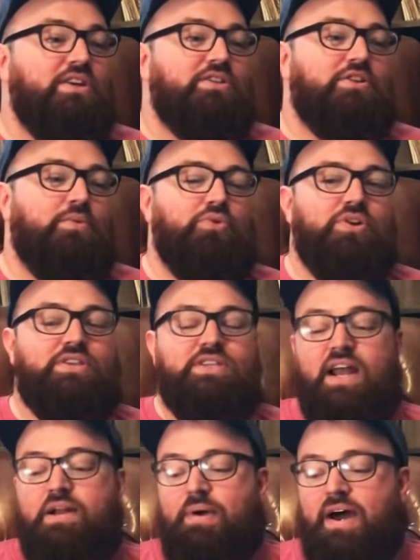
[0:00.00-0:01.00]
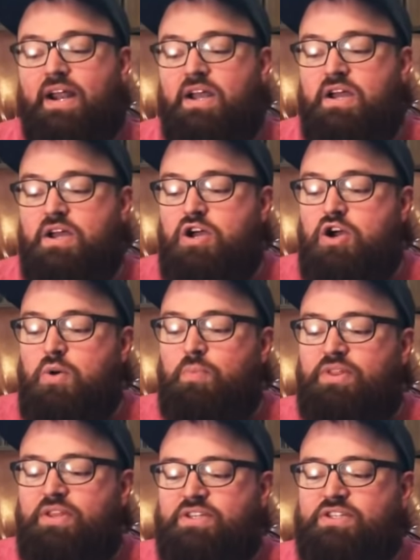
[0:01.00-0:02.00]
So I'm really excited about it.
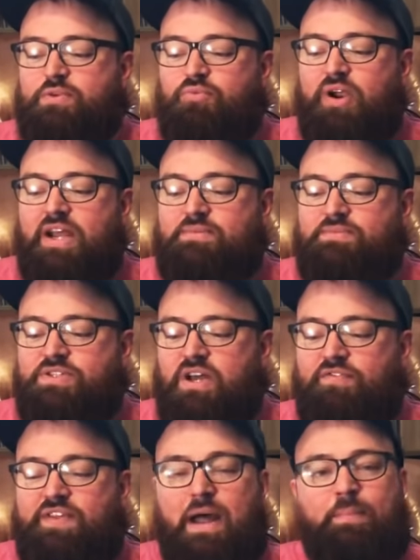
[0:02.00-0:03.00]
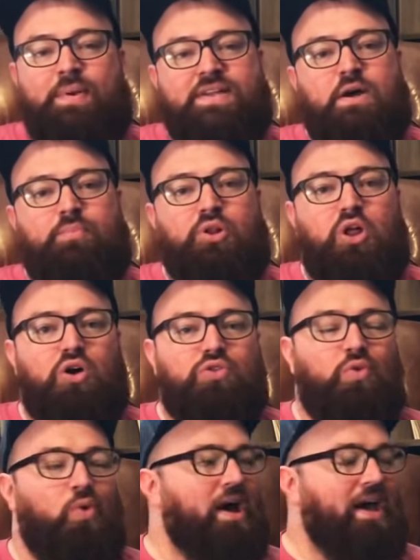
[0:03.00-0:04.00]
But this is some random stuff that I picked up along the
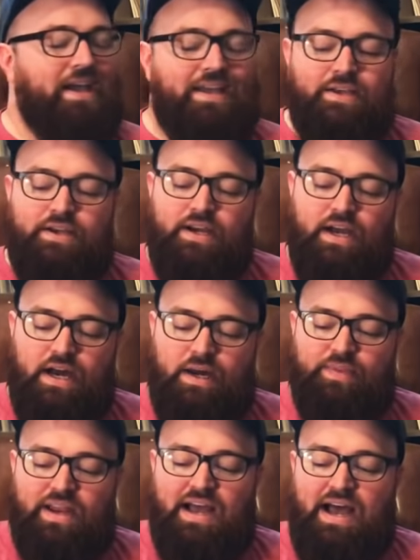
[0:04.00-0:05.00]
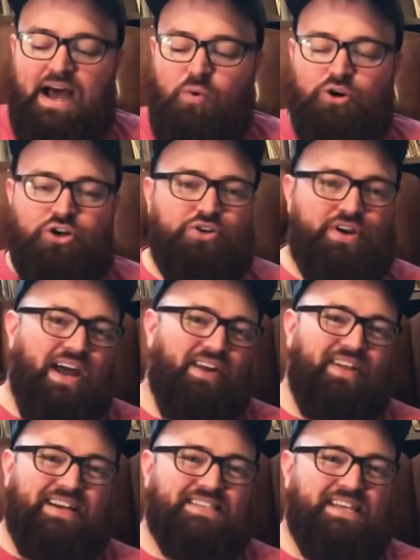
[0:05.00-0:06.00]
way that I want to do kind of
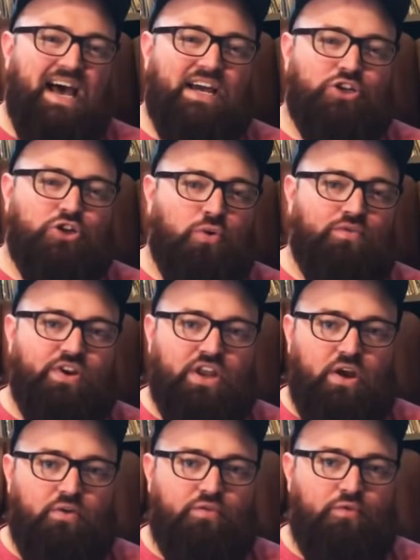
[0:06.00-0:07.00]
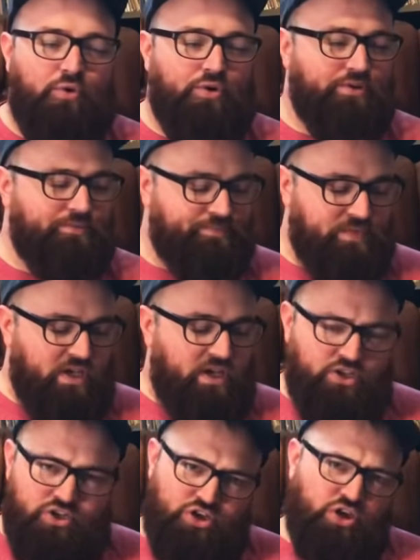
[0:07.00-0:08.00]
like a side short video for,
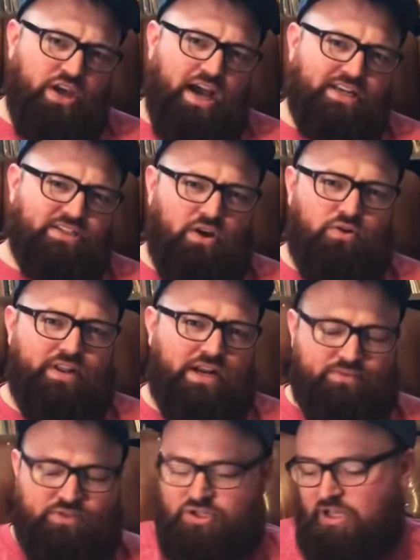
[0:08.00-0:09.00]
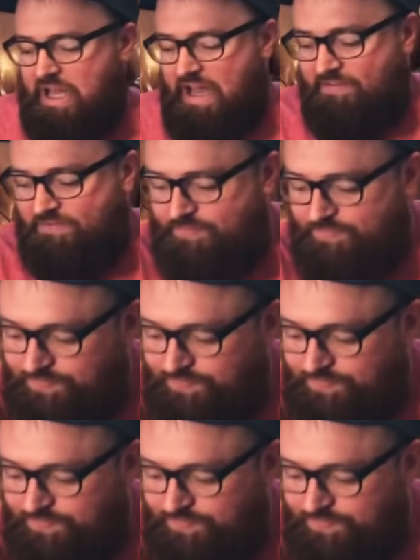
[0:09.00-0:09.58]
just so you guys know that I'm still alive.